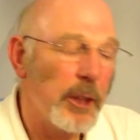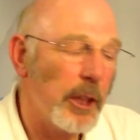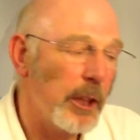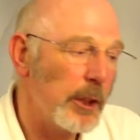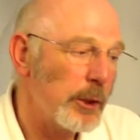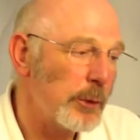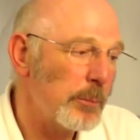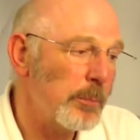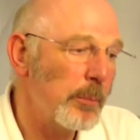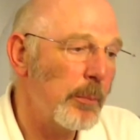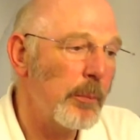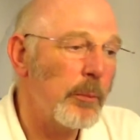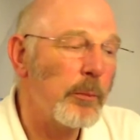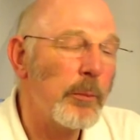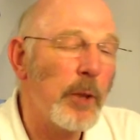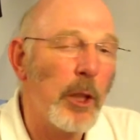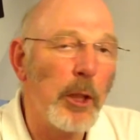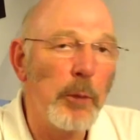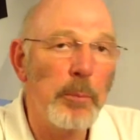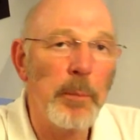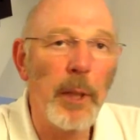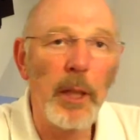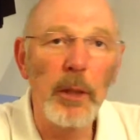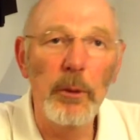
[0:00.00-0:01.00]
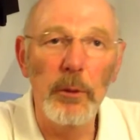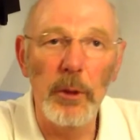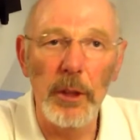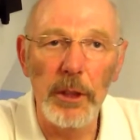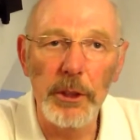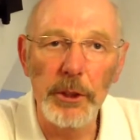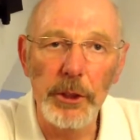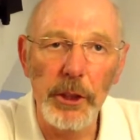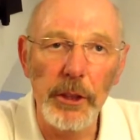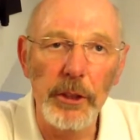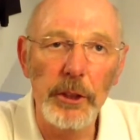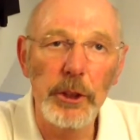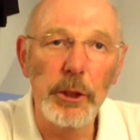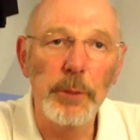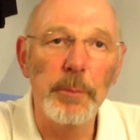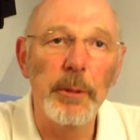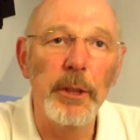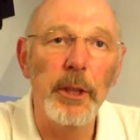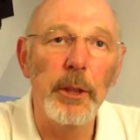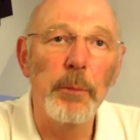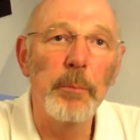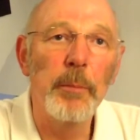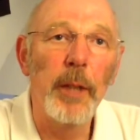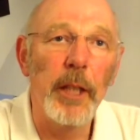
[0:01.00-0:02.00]
Ebola seems to be
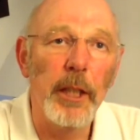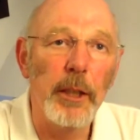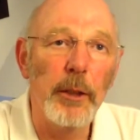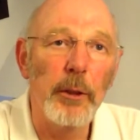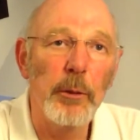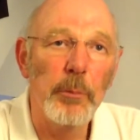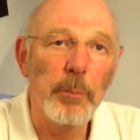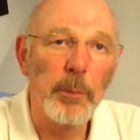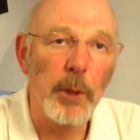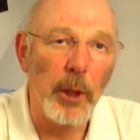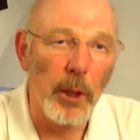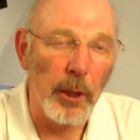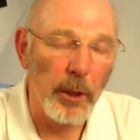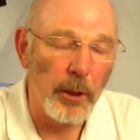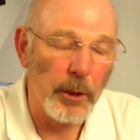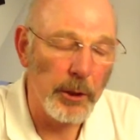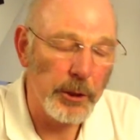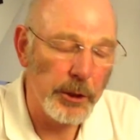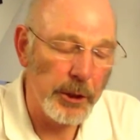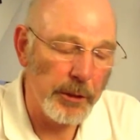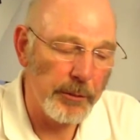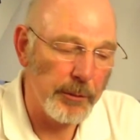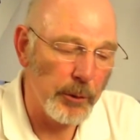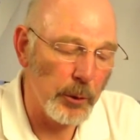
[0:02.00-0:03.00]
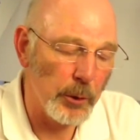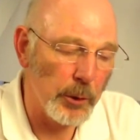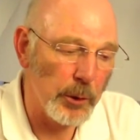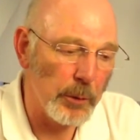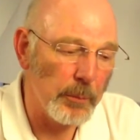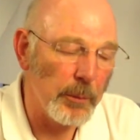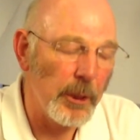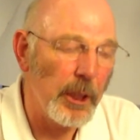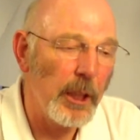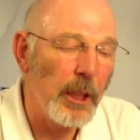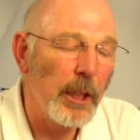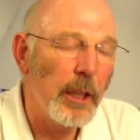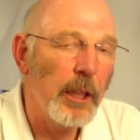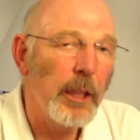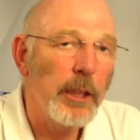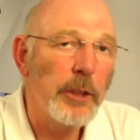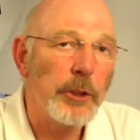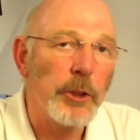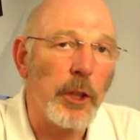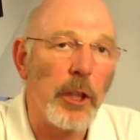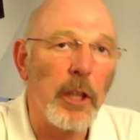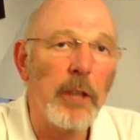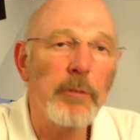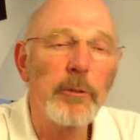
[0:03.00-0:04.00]
the main priority for them.
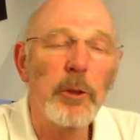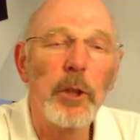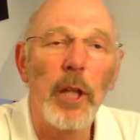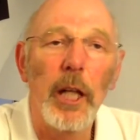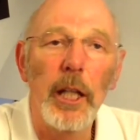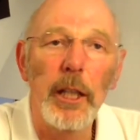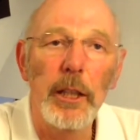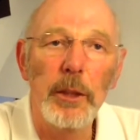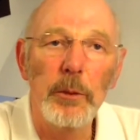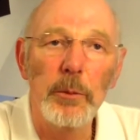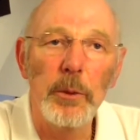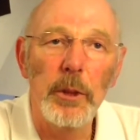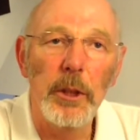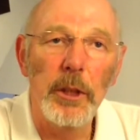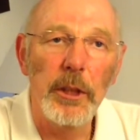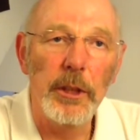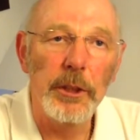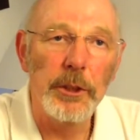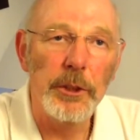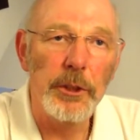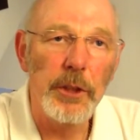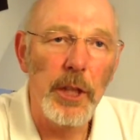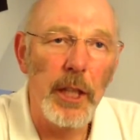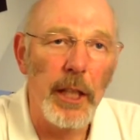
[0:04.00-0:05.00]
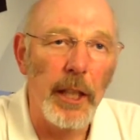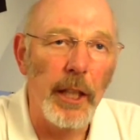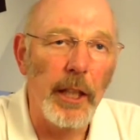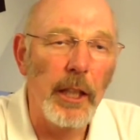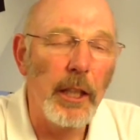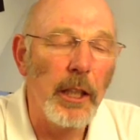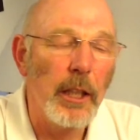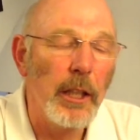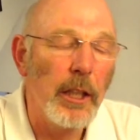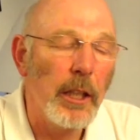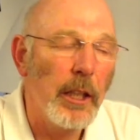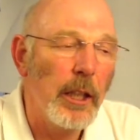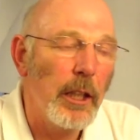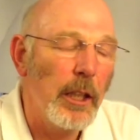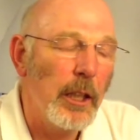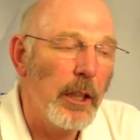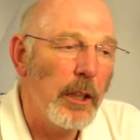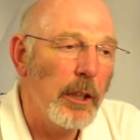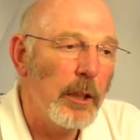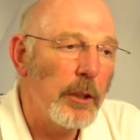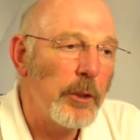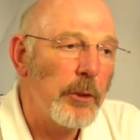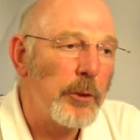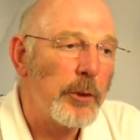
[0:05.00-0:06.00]
So they've got aid workers there.
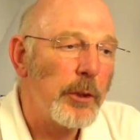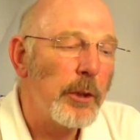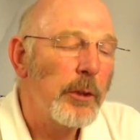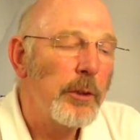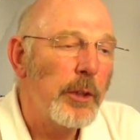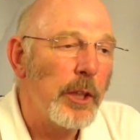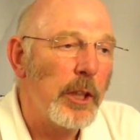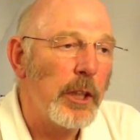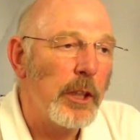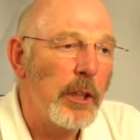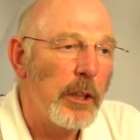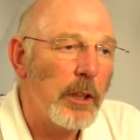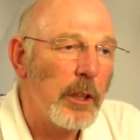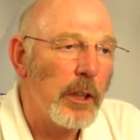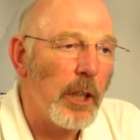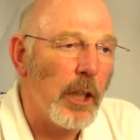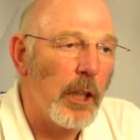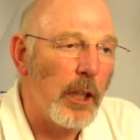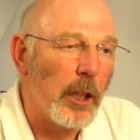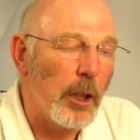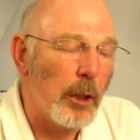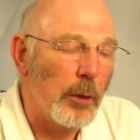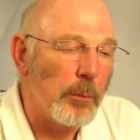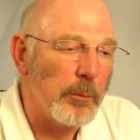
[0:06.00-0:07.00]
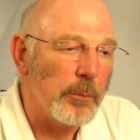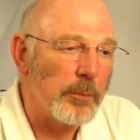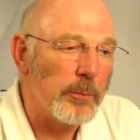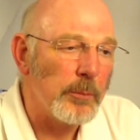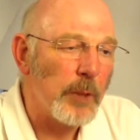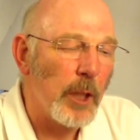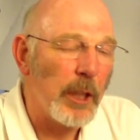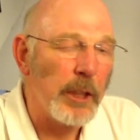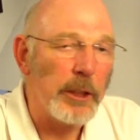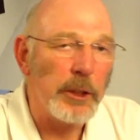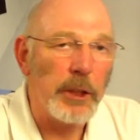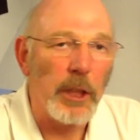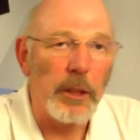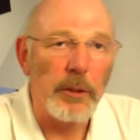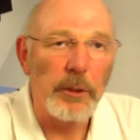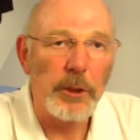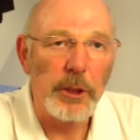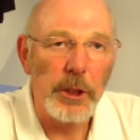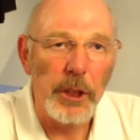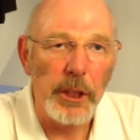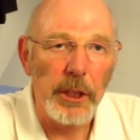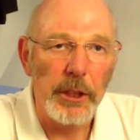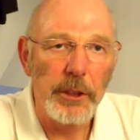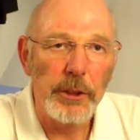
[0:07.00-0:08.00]
through the HOT
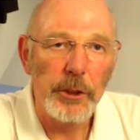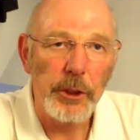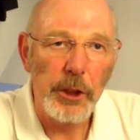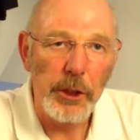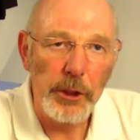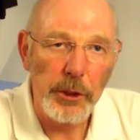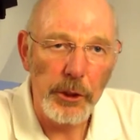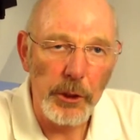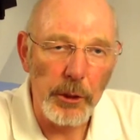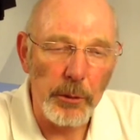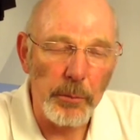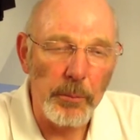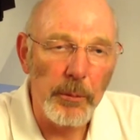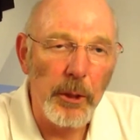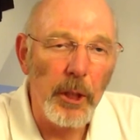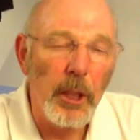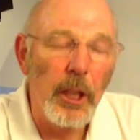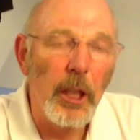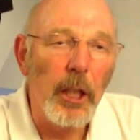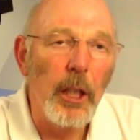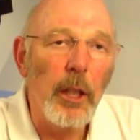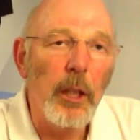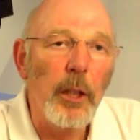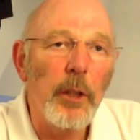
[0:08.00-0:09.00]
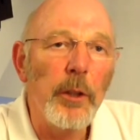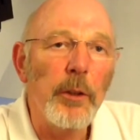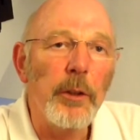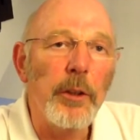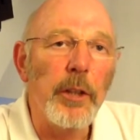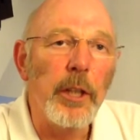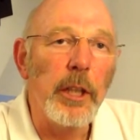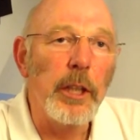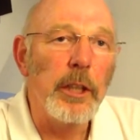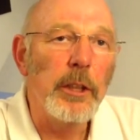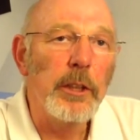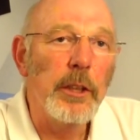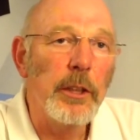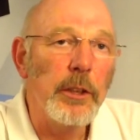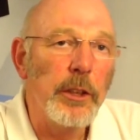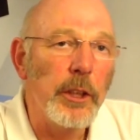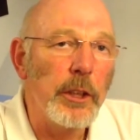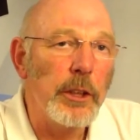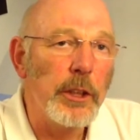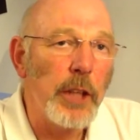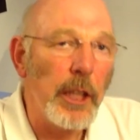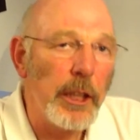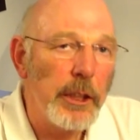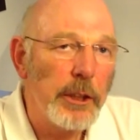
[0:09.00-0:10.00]
system, the
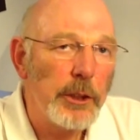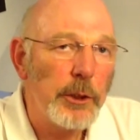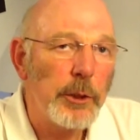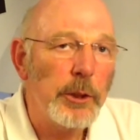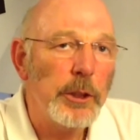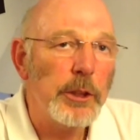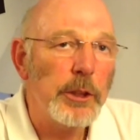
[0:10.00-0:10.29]
data is